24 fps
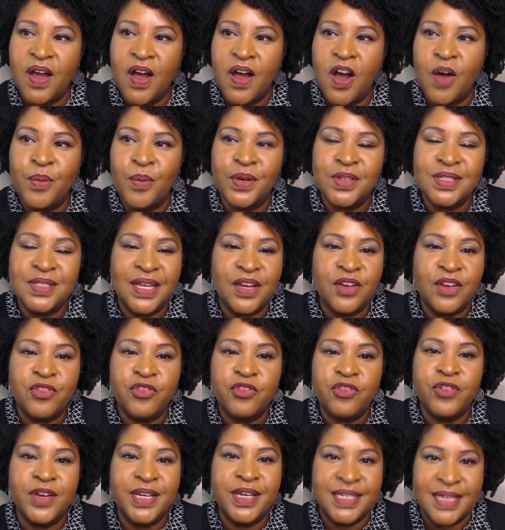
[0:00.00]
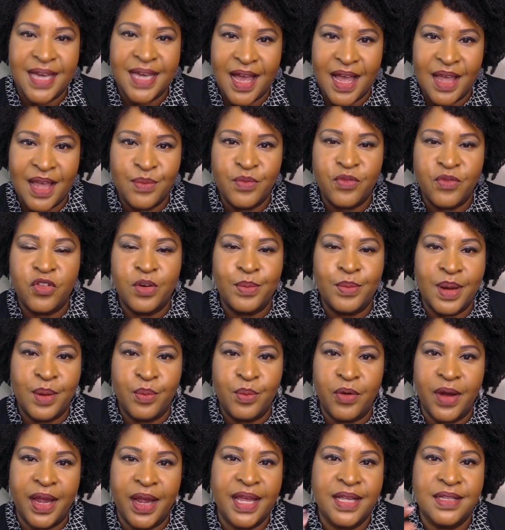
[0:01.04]
almost like free time for my
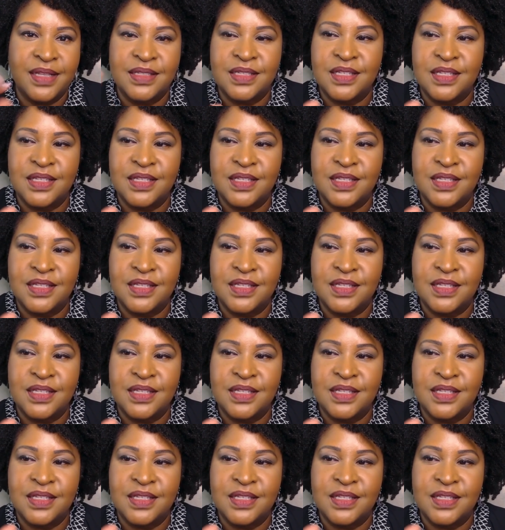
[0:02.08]
brain.